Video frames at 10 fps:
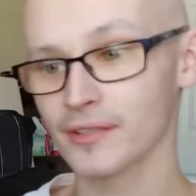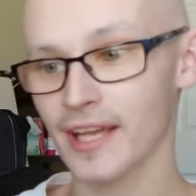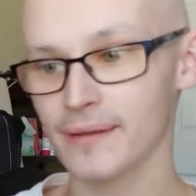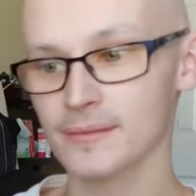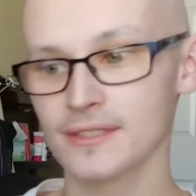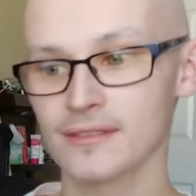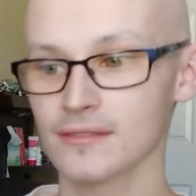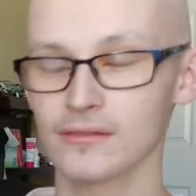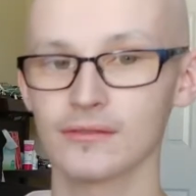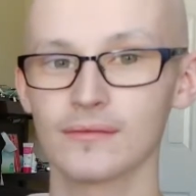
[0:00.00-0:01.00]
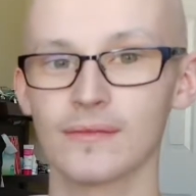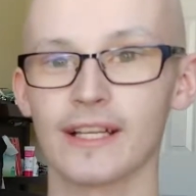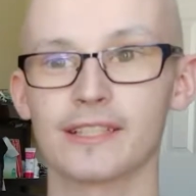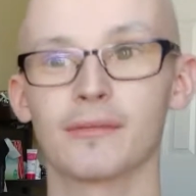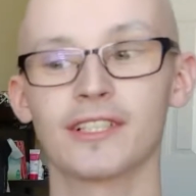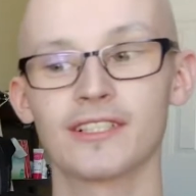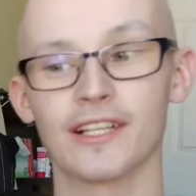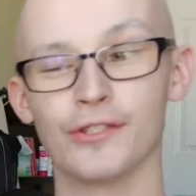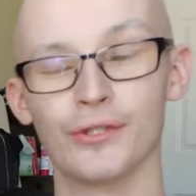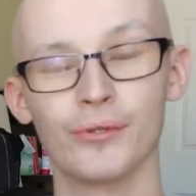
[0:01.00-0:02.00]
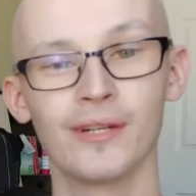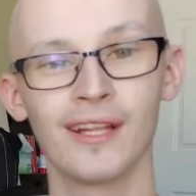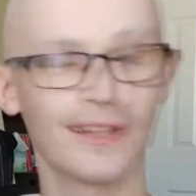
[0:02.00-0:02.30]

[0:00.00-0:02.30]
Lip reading: games as much as I do.